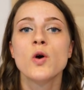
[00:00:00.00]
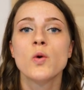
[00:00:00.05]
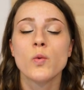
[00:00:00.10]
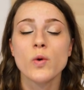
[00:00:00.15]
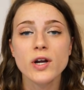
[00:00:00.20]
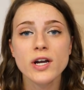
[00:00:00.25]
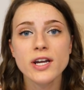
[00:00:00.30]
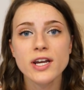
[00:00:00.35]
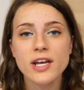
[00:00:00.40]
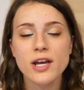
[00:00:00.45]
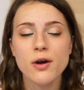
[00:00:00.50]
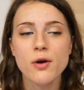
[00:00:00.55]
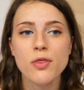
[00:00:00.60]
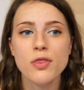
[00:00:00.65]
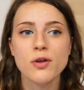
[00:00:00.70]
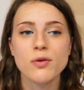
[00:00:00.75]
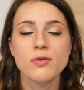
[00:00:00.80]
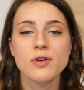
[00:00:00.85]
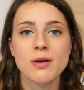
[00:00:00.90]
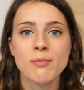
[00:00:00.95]
We're gonna go
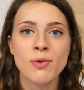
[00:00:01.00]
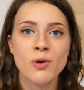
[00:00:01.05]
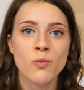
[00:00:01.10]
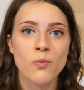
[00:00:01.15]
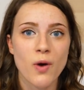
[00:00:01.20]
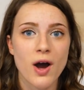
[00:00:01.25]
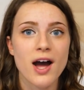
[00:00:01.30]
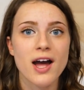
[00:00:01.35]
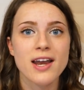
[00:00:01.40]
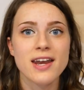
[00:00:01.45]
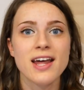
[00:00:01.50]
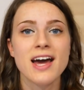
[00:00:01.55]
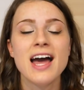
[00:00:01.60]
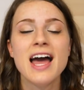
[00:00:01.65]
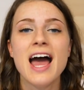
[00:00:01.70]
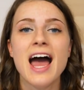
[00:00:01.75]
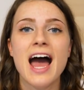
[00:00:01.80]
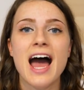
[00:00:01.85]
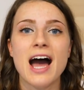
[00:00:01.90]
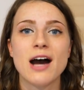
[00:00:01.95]
through number one,
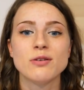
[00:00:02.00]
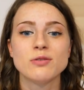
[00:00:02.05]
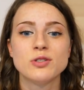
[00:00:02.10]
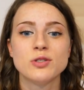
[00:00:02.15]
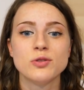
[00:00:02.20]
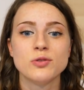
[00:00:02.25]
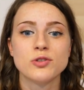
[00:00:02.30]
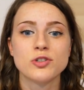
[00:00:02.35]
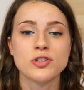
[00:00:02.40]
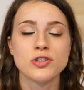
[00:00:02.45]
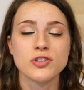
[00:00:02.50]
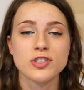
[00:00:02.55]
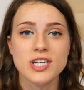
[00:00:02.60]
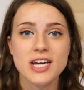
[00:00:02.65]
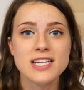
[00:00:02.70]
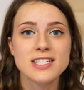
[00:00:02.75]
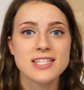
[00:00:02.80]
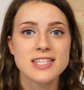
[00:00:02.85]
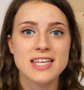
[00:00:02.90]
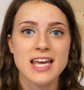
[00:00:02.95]
how to
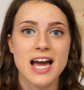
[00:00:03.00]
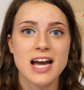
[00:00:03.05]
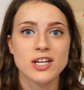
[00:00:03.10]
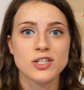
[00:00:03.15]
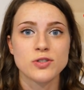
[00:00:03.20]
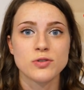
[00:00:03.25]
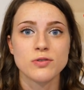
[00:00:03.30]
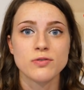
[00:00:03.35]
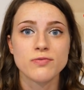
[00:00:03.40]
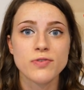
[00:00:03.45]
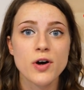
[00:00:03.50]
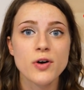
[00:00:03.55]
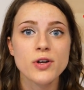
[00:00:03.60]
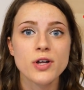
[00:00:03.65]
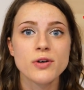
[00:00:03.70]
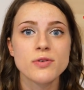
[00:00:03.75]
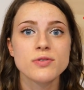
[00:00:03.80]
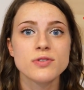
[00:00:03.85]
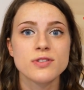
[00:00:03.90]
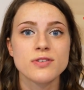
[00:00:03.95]
create the actual
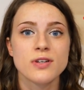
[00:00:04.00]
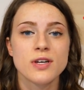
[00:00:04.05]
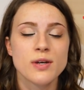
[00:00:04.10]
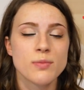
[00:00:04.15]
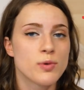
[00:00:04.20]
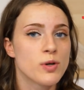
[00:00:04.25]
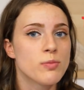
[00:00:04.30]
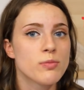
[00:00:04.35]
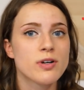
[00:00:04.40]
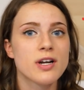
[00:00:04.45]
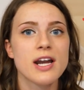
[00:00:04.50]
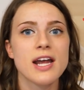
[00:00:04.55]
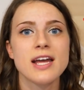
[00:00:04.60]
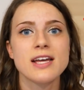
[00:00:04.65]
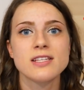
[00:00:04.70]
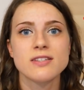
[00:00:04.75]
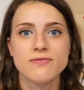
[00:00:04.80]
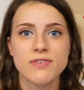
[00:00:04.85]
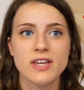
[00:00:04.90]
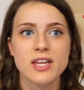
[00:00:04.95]
photos,
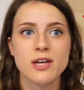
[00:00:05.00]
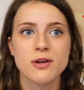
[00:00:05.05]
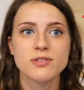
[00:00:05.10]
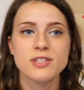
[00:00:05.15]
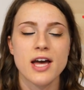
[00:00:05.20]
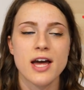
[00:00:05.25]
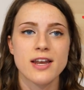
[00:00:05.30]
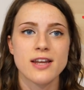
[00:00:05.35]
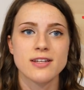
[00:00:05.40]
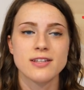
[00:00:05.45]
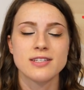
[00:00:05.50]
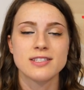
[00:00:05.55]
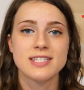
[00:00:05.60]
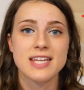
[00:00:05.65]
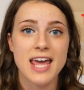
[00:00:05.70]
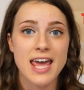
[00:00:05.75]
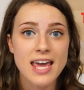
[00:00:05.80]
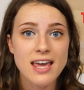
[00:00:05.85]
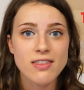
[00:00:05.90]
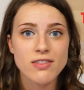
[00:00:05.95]
boomerangs, videos, how to
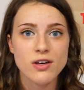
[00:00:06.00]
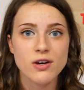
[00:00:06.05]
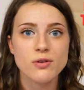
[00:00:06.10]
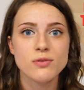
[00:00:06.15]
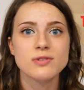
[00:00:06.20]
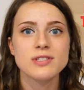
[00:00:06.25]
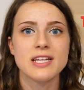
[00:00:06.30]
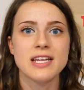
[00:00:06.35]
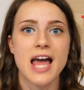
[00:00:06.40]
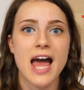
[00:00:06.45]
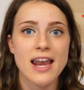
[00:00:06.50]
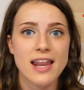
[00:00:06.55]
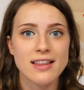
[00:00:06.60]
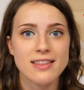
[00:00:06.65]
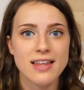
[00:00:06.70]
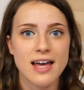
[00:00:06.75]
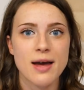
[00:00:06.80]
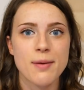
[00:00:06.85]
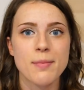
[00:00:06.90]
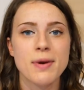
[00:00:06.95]
take those and
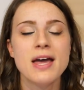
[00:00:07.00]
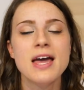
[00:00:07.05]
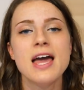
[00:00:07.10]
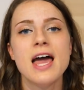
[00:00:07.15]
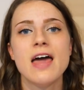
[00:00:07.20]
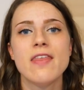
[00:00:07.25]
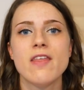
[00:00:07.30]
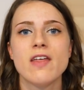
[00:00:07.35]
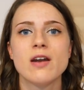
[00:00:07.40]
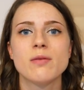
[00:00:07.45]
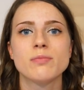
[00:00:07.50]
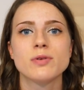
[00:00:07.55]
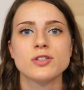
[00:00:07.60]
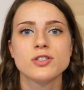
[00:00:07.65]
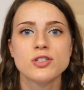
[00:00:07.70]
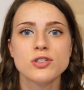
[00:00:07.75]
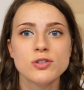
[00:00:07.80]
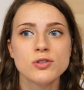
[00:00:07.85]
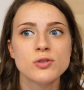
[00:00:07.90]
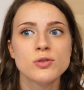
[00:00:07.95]
edit them, and then number
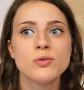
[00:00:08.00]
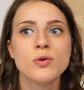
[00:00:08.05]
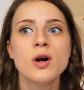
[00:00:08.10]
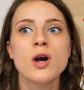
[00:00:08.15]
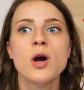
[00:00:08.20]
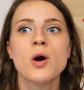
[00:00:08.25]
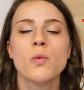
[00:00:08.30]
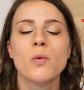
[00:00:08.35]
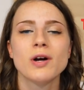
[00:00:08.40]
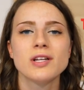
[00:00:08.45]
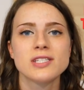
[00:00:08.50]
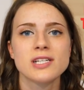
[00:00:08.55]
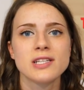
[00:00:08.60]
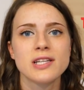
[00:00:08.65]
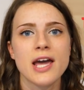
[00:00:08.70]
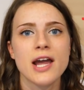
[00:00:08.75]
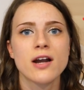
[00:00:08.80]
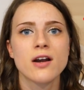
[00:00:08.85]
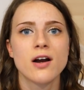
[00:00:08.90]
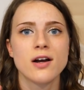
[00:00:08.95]
two, what to
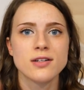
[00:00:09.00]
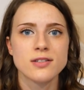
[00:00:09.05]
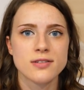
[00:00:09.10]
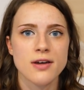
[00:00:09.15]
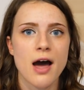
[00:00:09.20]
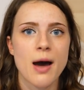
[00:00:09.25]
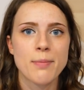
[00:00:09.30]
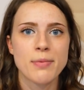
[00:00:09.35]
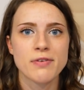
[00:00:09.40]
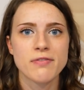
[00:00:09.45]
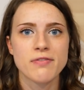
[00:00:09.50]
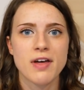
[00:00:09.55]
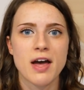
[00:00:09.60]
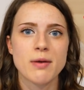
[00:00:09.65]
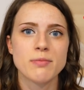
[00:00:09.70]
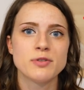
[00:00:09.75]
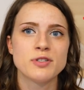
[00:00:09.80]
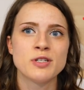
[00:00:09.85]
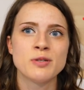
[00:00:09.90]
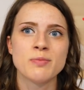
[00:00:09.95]
layer on top of
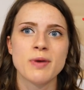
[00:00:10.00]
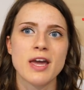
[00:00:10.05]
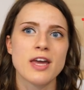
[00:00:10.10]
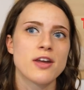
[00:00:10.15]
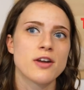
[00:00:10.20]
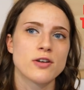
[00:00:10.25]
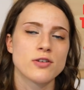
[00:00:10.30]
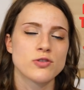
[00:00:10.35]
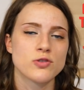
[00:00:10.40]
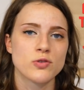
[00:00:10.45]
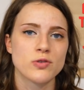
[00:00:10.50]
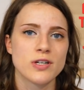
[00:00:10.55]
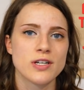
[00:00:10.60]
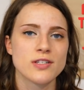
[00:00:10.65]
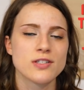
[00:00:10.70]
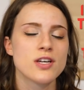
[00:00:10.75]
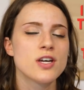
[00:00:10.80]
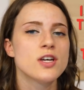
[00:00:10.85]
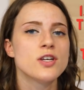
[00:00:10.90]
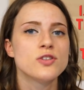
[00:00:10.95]
them to make your
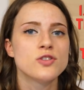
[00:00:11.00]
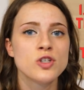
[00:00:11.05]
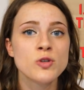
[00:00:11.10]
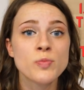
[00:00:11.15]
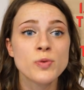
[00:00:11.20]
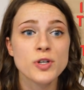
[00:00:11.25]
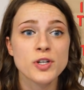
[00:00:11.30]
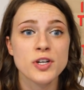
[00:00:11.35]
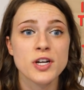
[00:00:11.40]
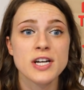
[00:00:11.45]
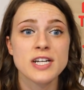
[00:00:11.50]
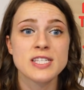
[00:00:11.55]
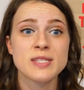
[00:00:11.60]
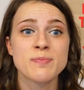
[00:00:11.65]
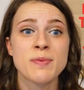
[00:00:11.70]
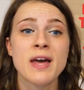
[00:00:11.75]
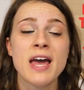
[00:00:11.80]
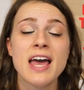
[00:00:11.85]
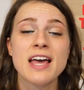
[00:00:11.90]
stories super crisp